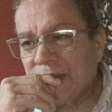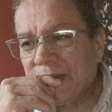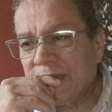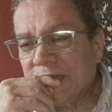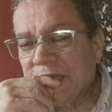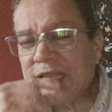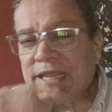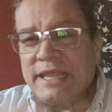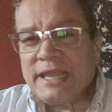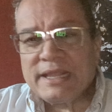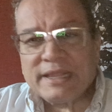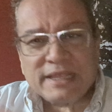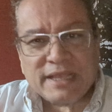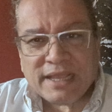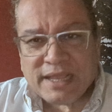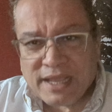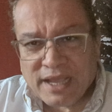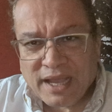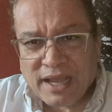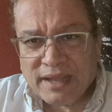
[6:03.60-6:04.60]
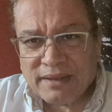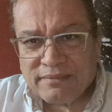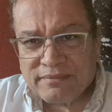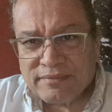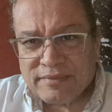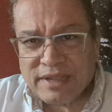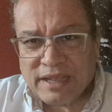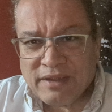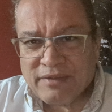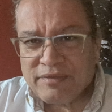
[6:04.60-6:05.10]
you get to cut,
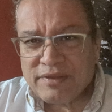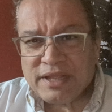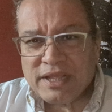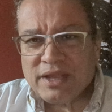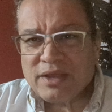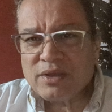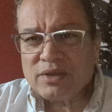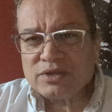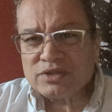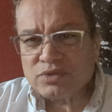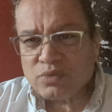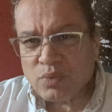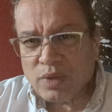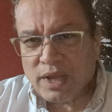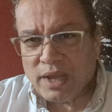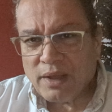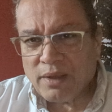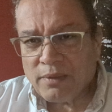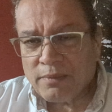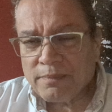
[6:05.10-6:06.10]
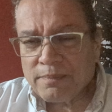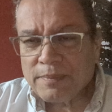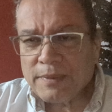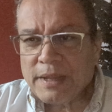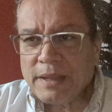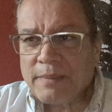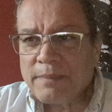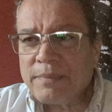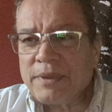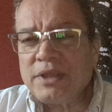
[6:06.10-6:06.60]
everything goes well,
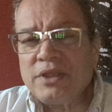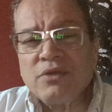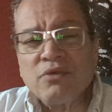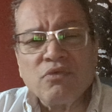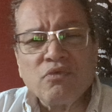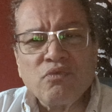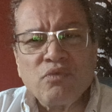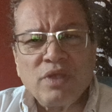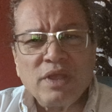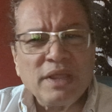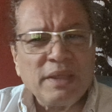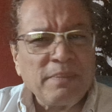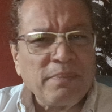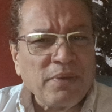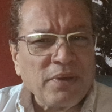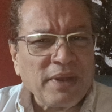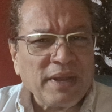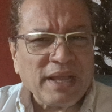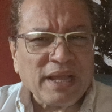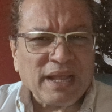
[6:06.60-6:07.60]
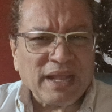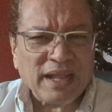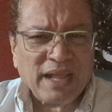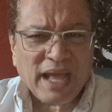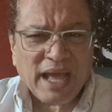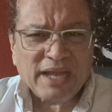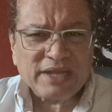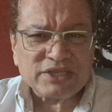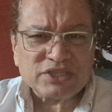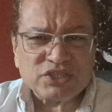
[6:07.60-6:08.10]
but you're really putting a
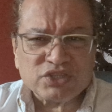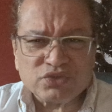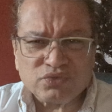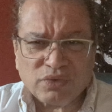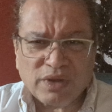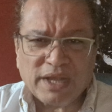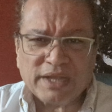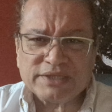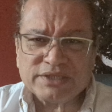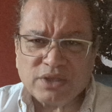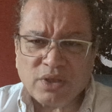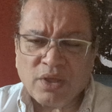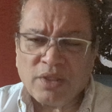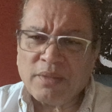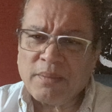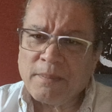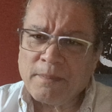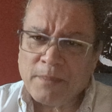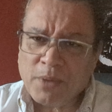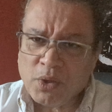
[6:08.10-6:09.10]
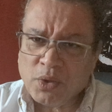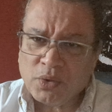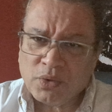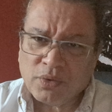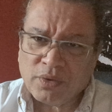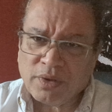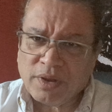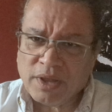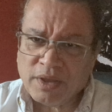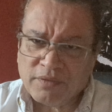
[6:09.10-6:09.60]
lot of stress on the
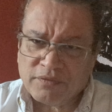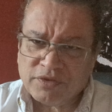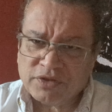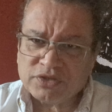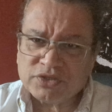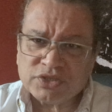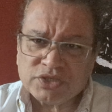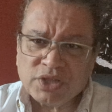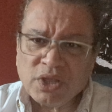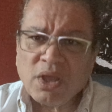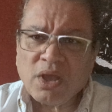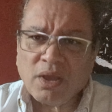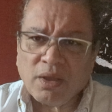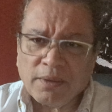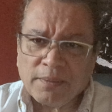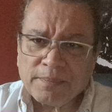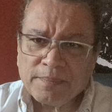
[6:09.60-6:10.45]
motor of your saw.